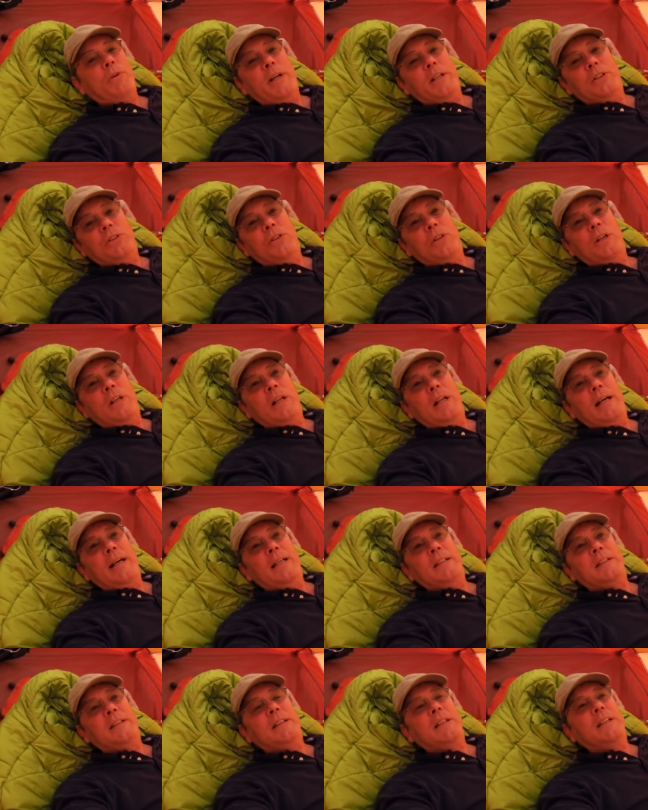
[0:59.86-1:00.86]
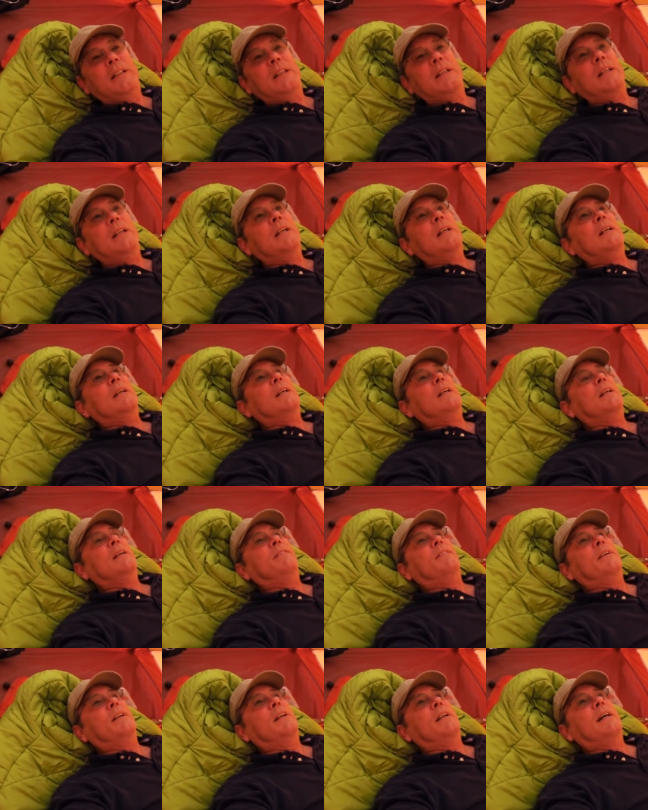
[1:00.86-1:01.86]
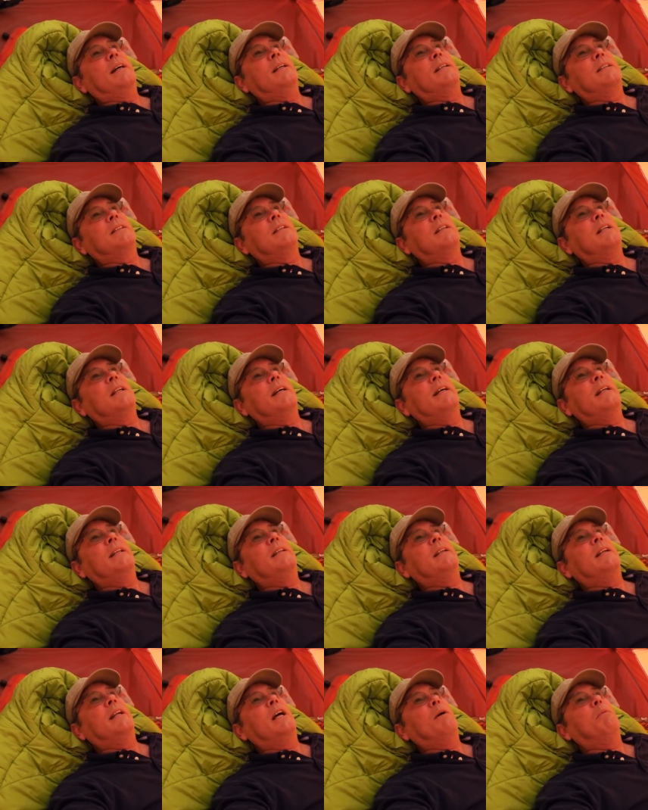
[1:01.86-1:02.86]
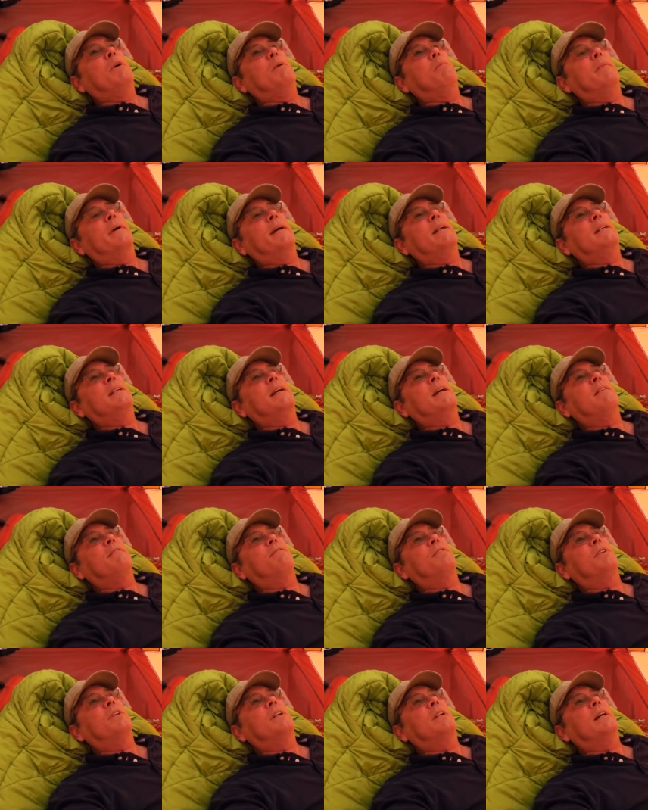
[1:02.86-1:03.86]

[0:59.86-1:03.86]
rain's going to last. If it lasts the night, then I'm in my tent for the